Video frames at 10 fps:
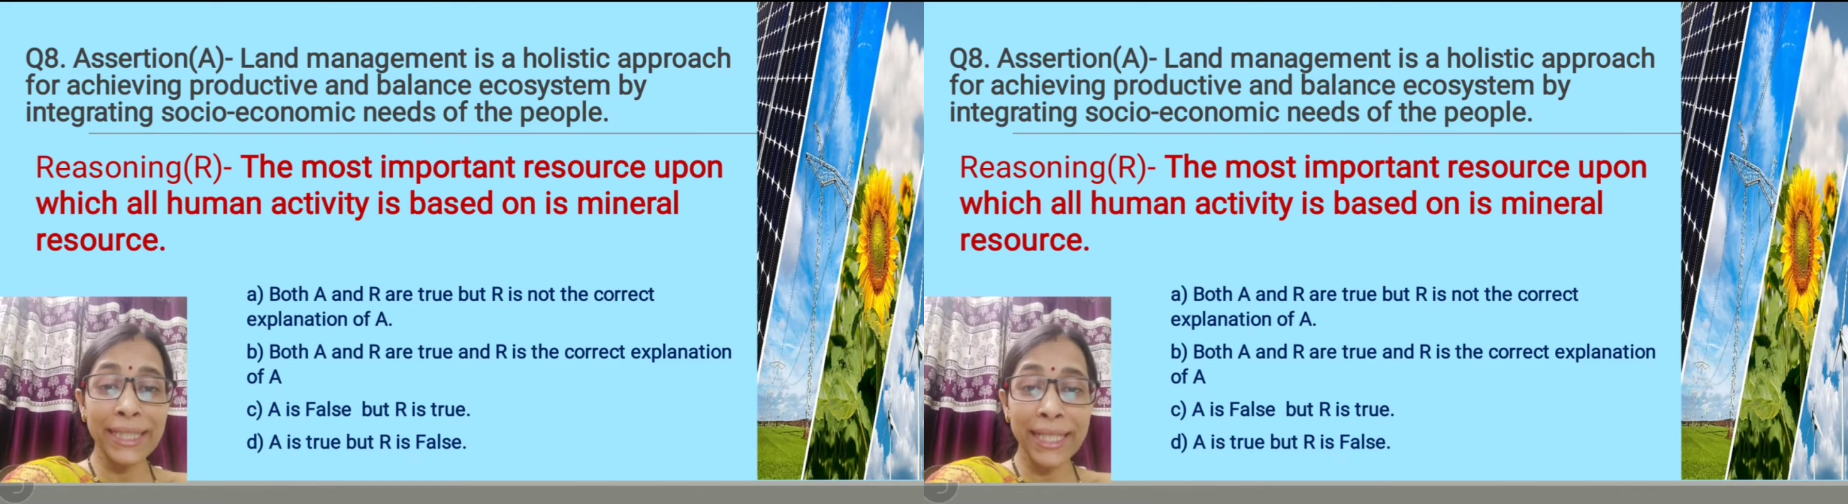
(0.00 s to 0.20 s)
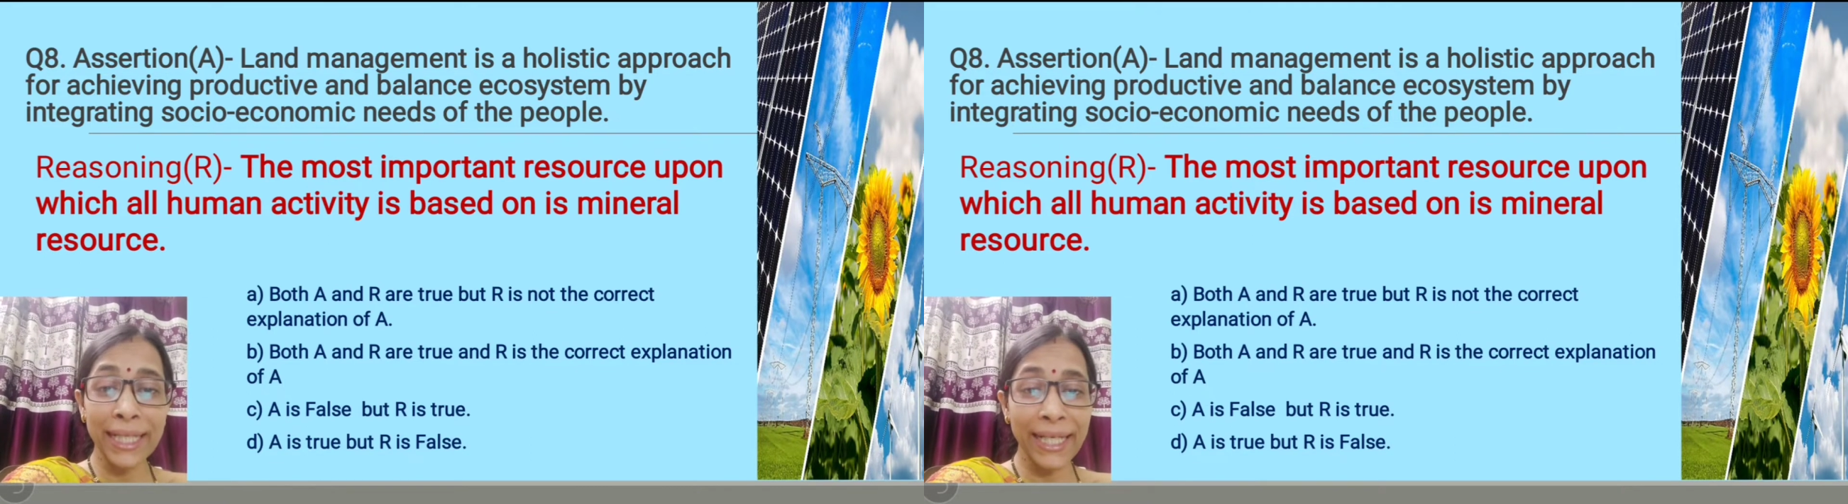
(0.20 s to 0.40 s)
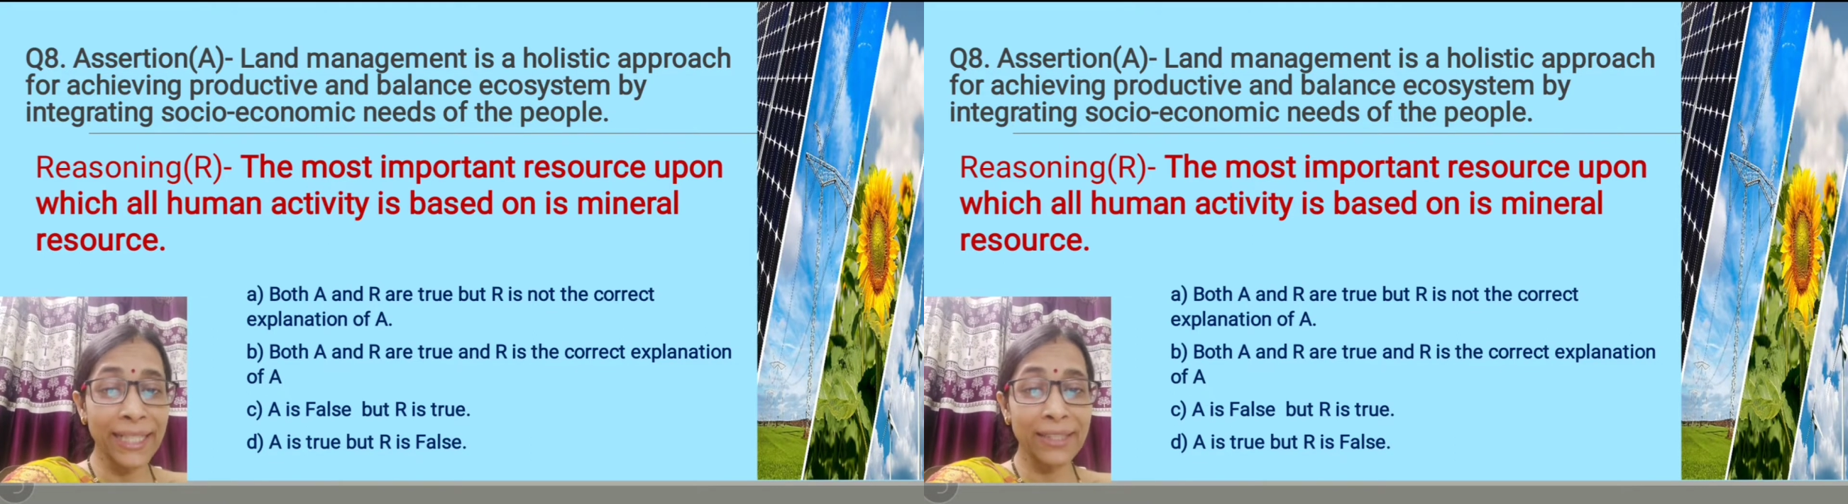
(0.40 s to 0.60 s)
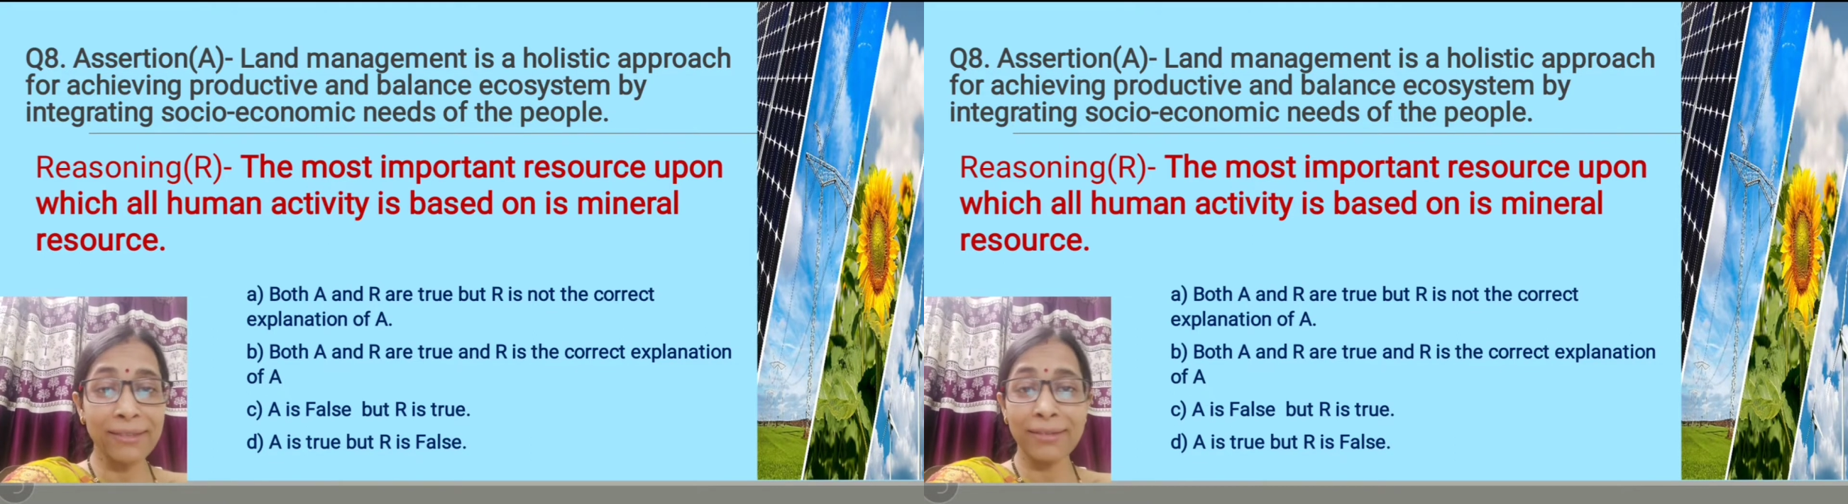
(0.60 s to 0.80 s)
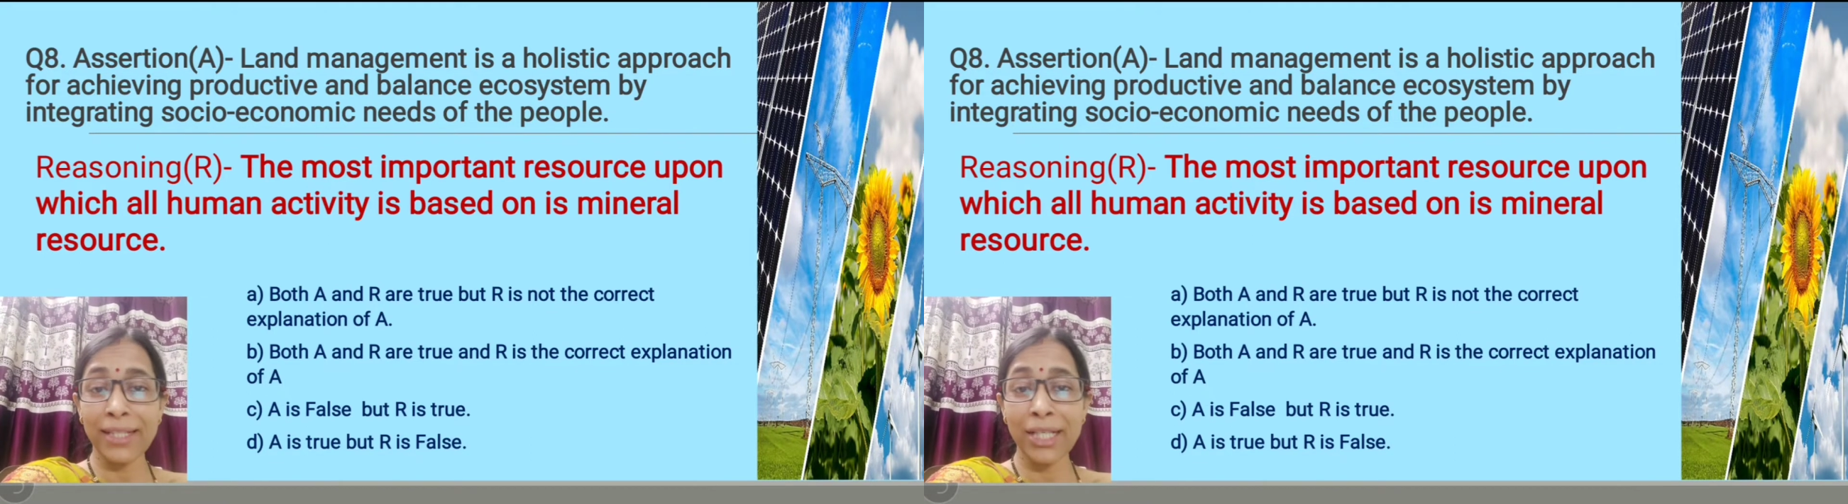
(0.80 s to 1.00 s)
correct
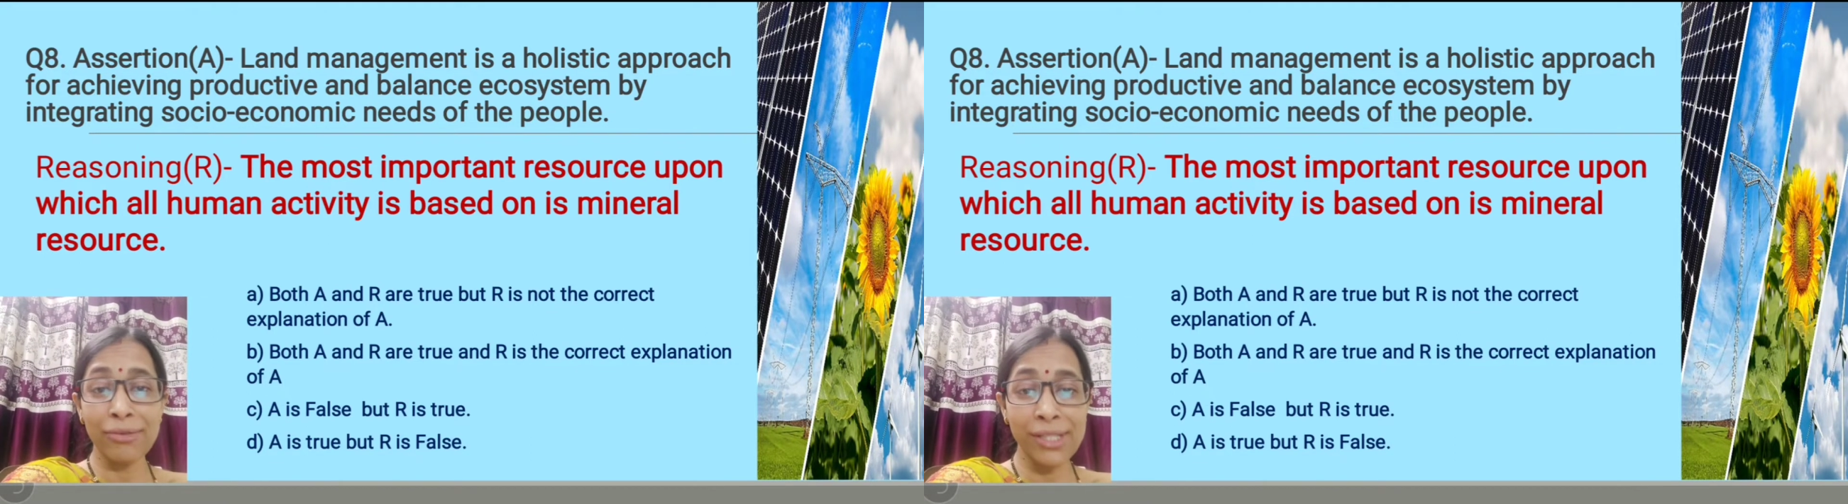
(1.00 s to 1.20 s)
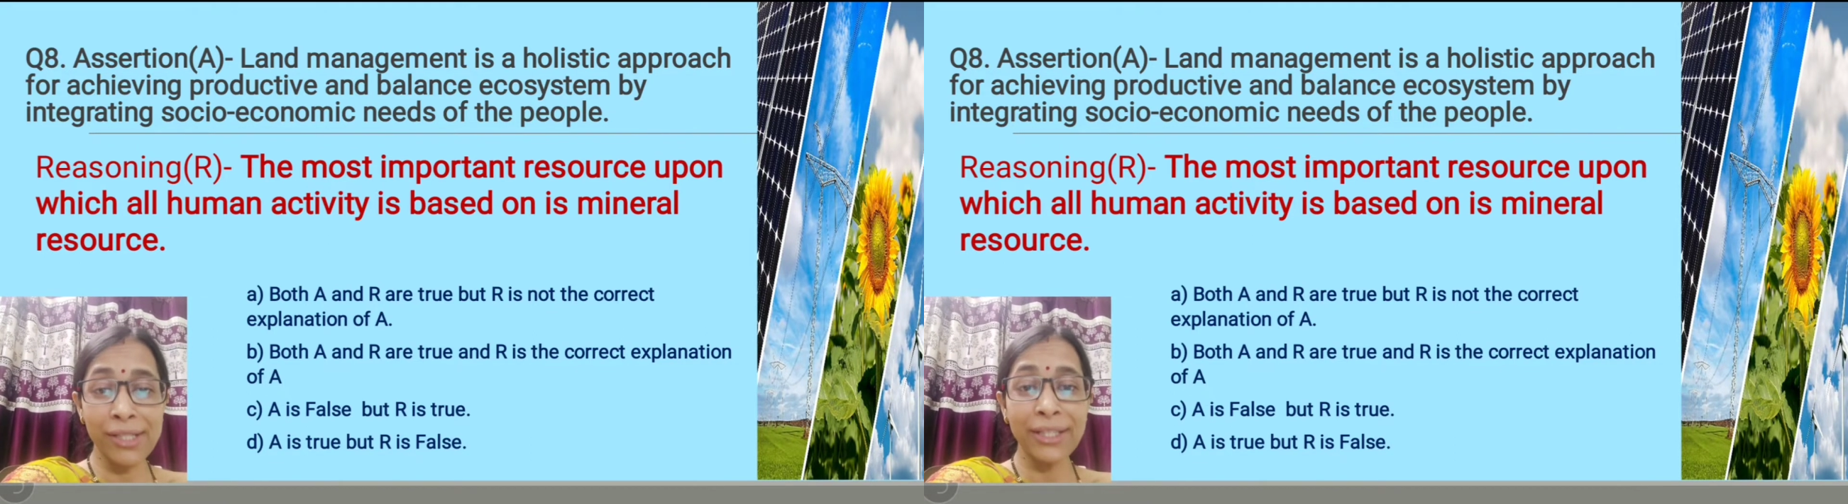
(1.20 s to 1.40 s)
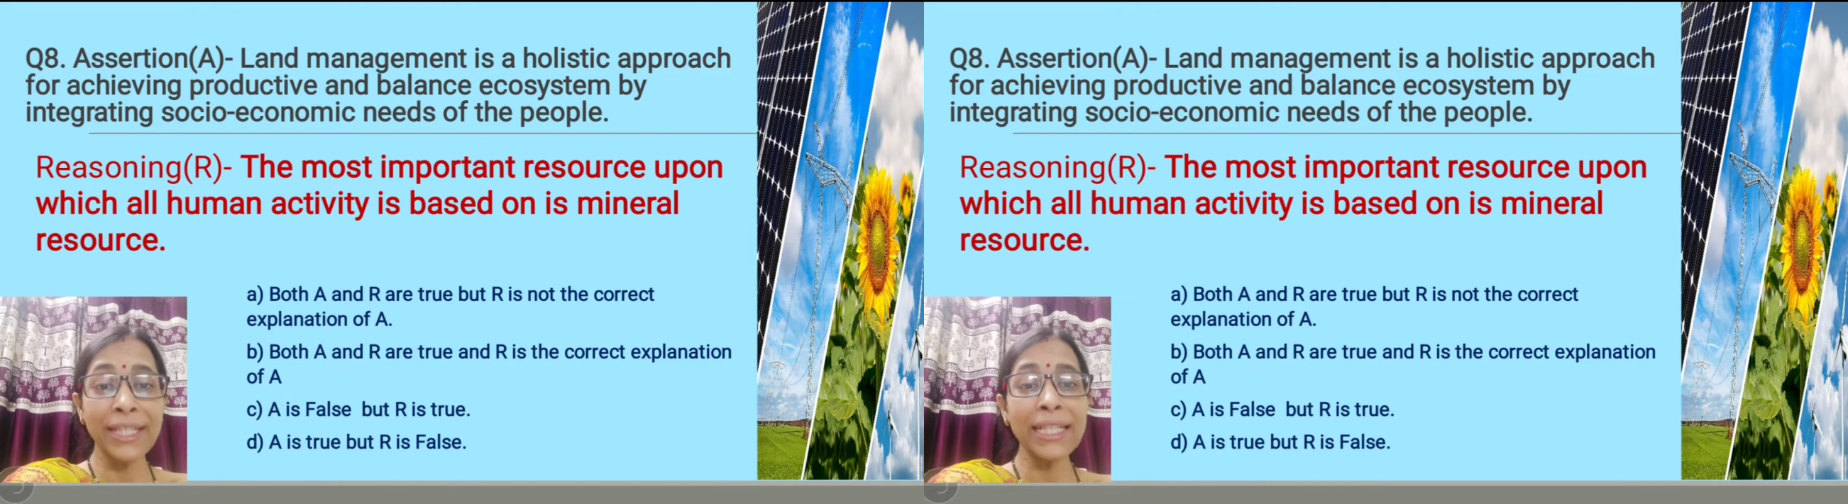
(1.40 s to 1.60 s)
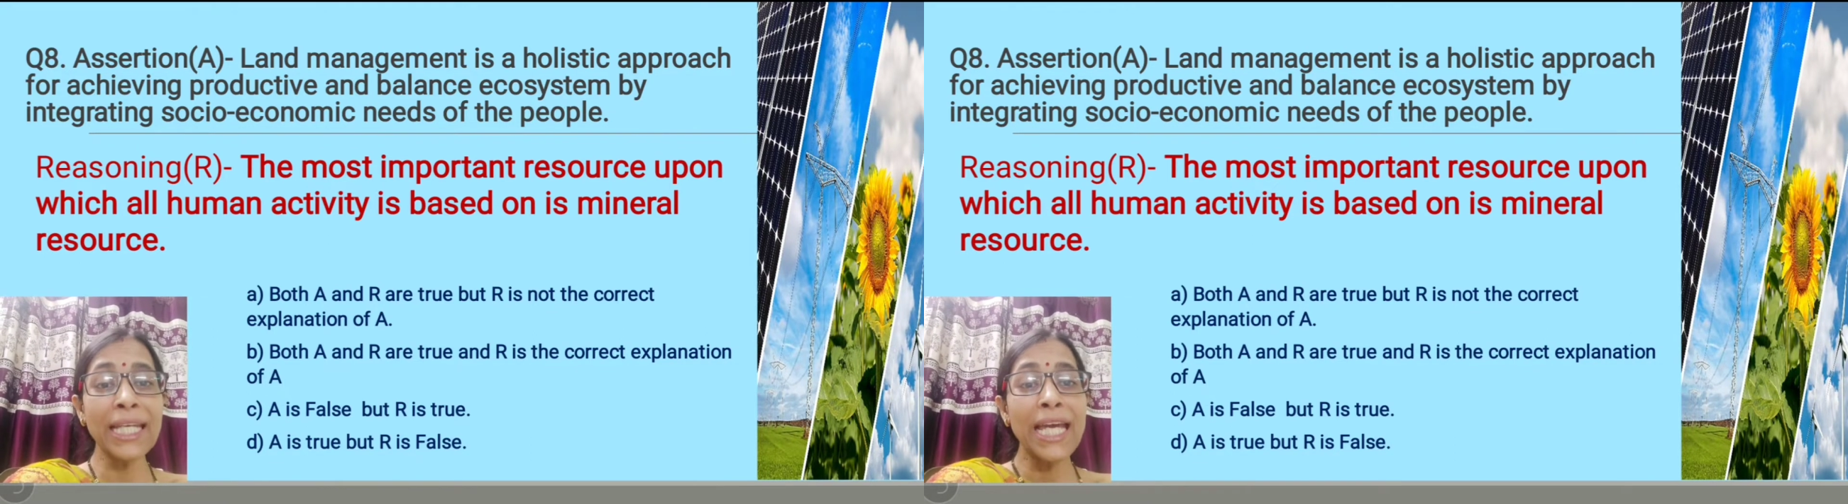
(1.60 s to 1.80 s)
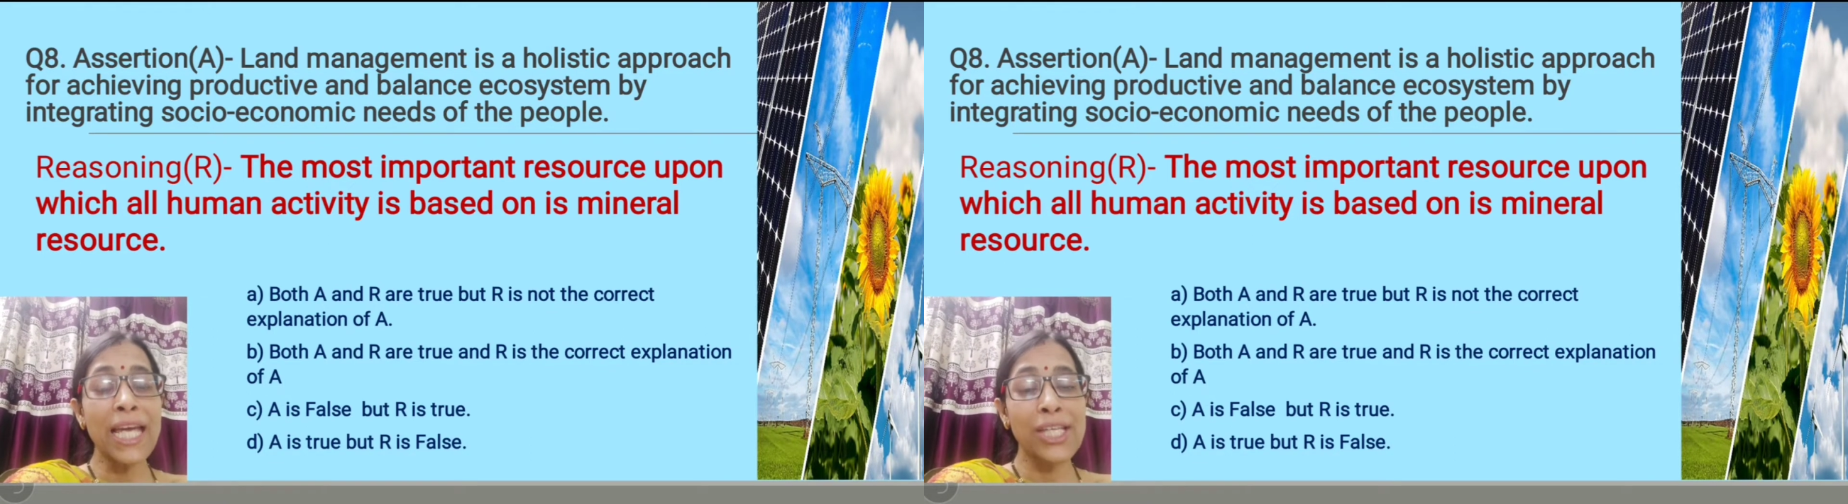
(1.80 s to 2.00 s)

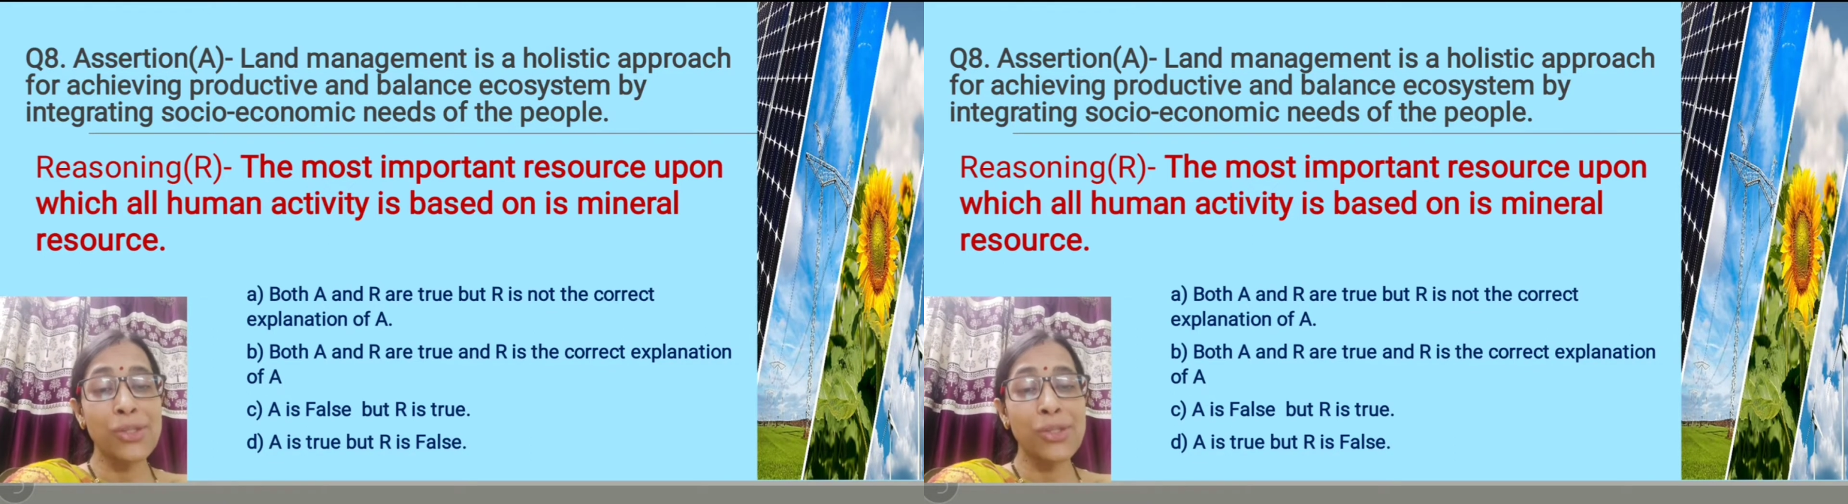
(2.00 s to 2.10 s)
reasoning.